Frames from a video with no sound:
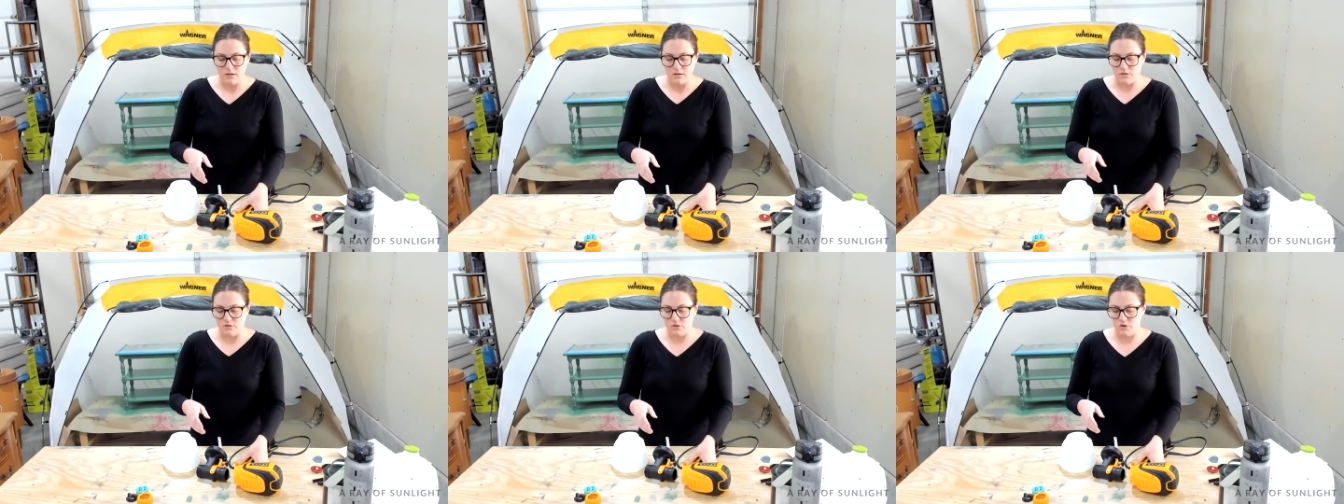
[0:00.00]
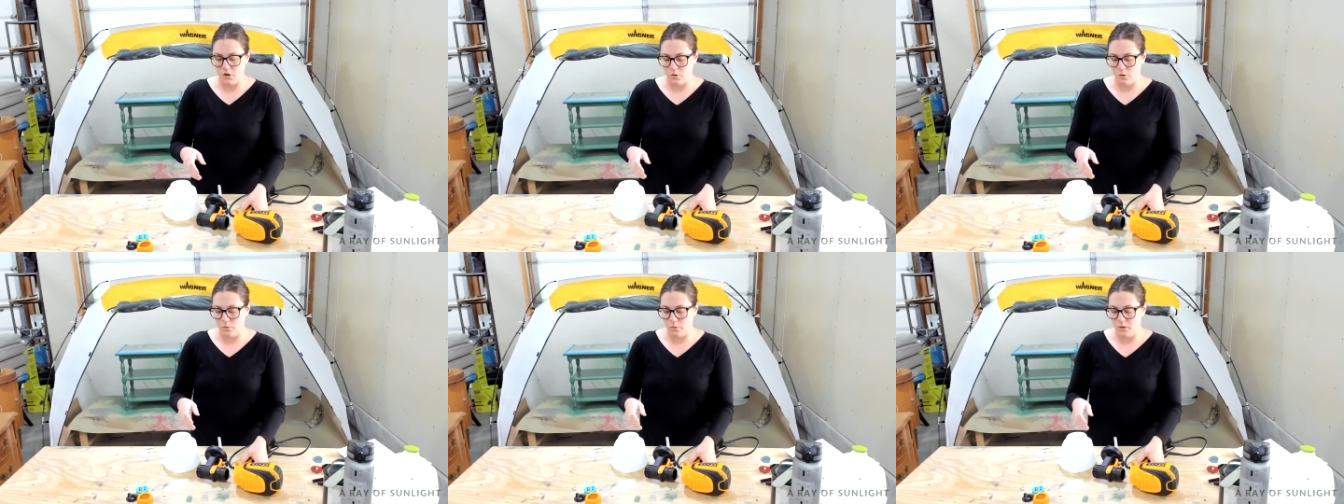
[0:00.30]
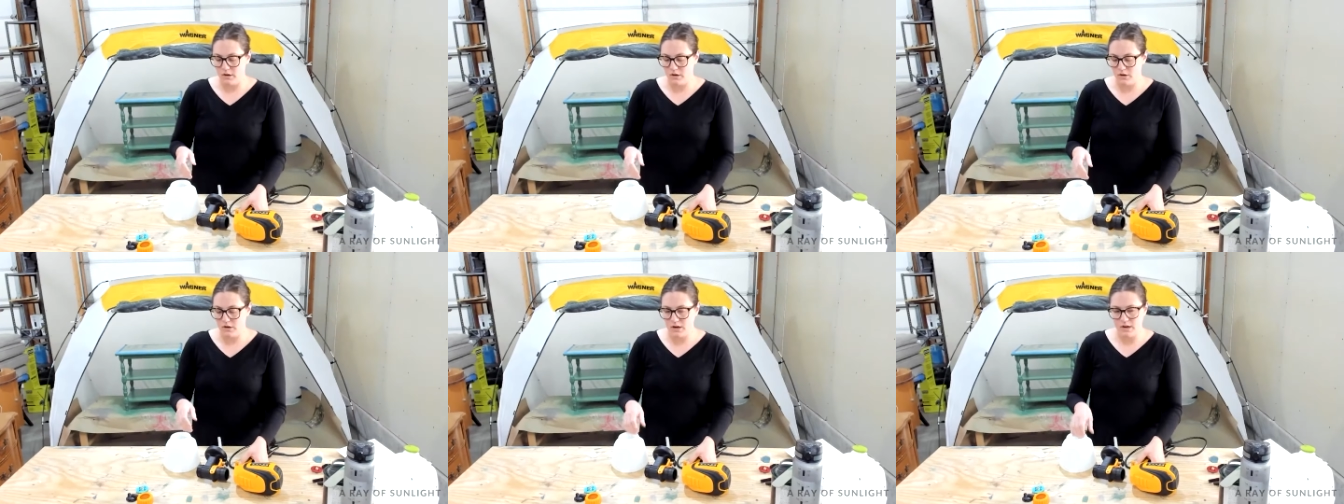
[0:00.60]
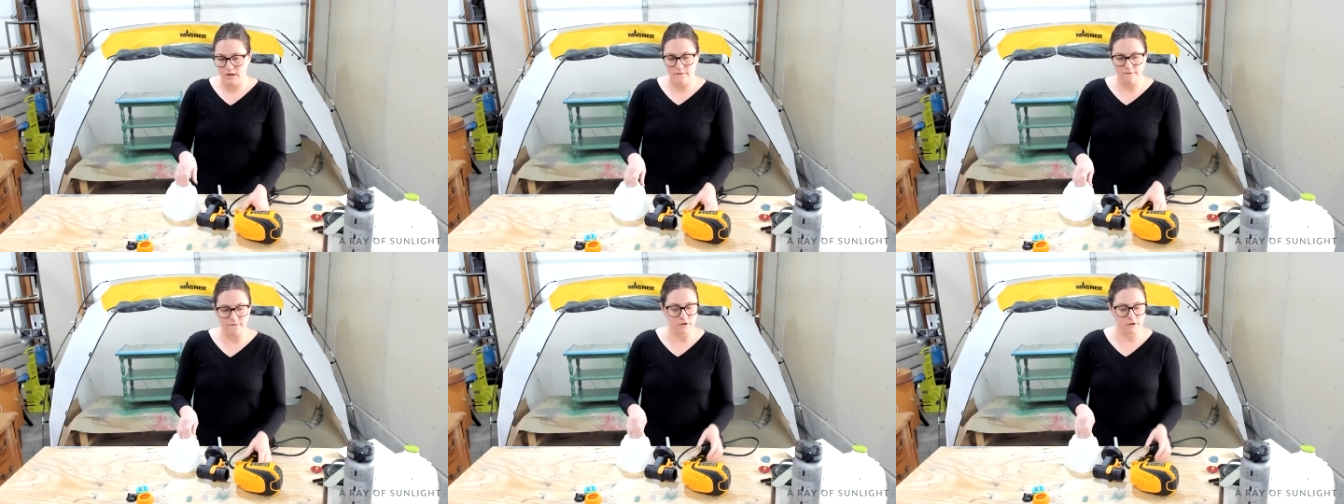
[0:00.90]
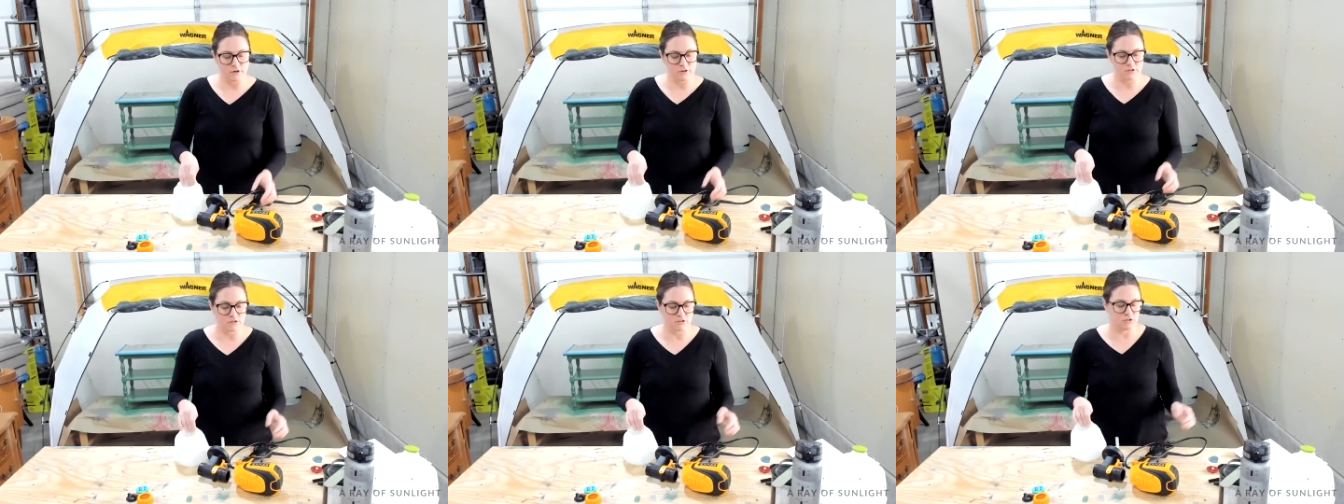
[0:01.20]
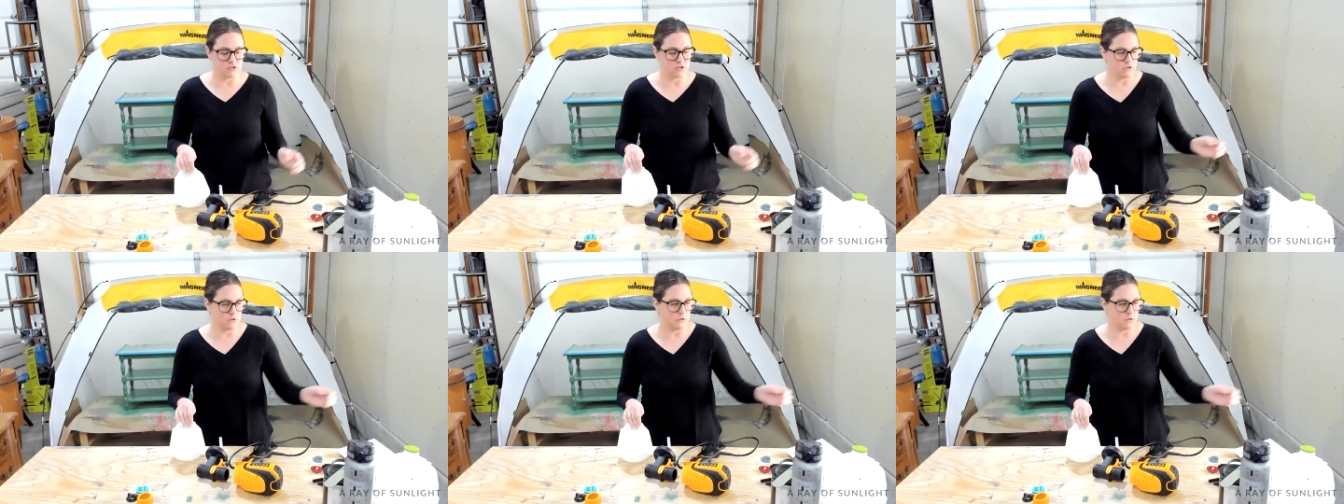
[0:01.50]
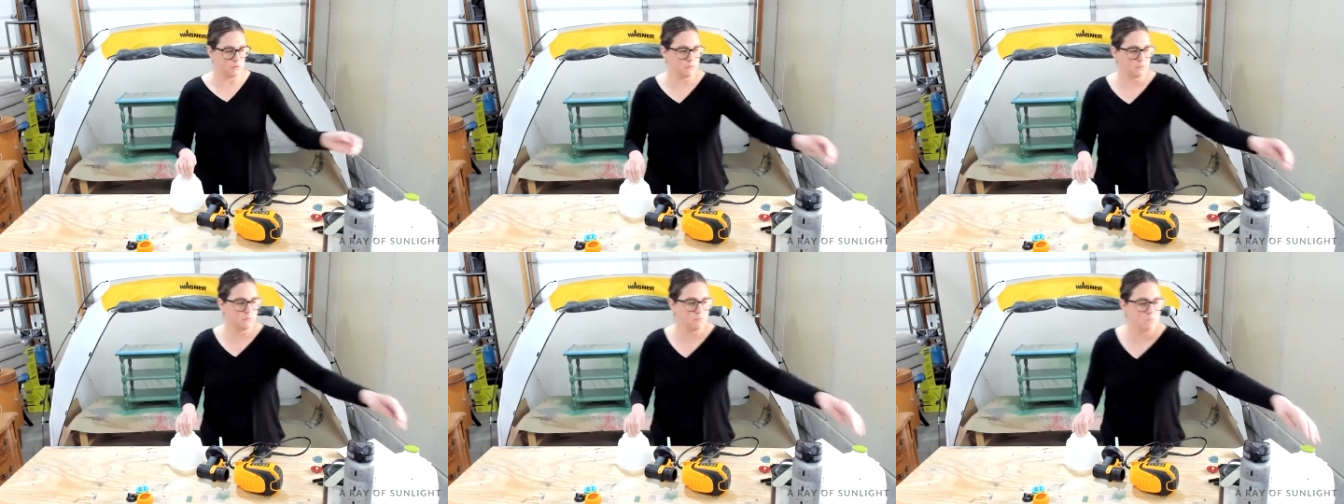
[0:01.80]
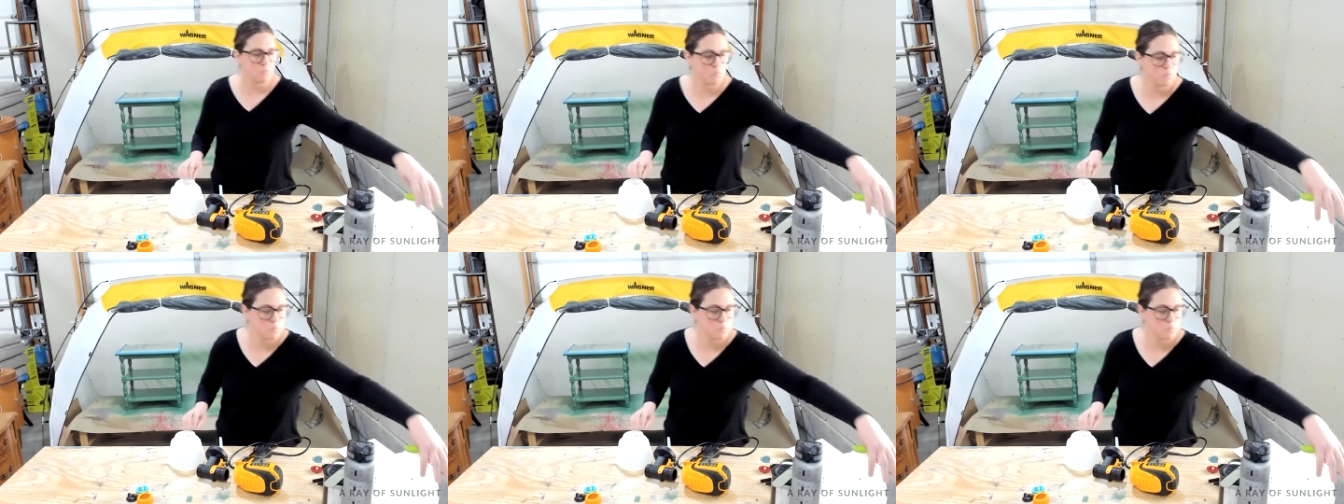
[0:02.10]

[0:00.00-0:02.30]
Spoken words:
So what you're gonna first do,